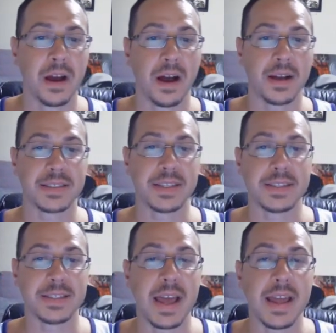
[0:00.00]
Uh,
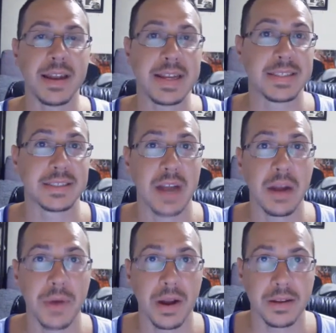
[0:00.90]
since then, it's
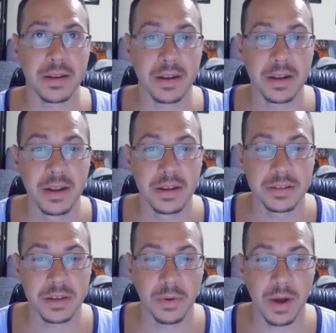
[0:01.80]
skyrocketed.
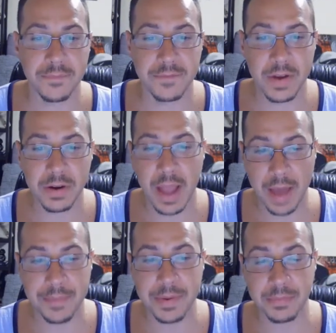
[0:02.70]
So I'm very
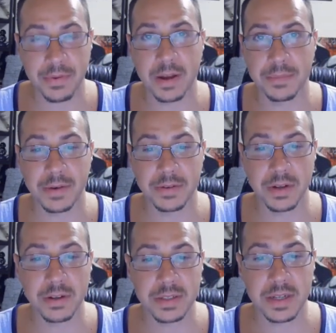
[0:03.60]
happy and proud of my
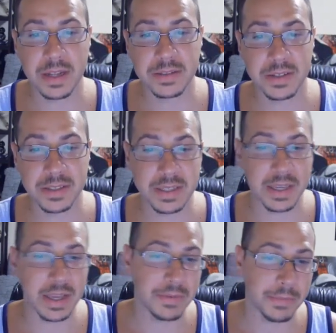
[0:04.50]
results. And as you can see,
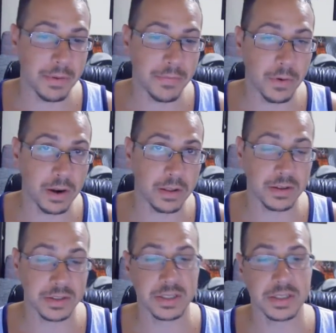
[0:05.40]
even before I
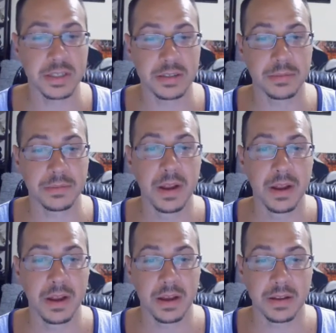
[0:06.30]
launched the system,
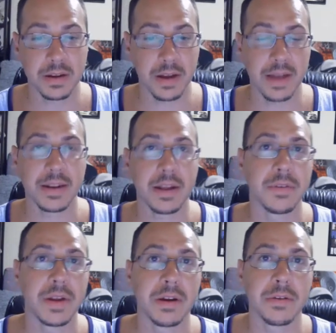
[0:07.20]
you know, I had a day
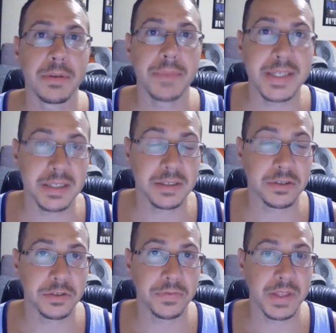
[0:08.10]
over here where I made
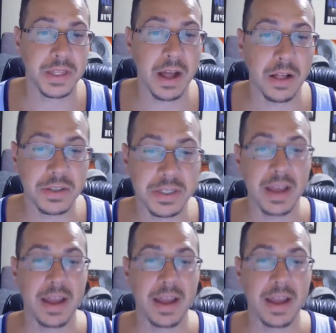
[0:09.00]
$650.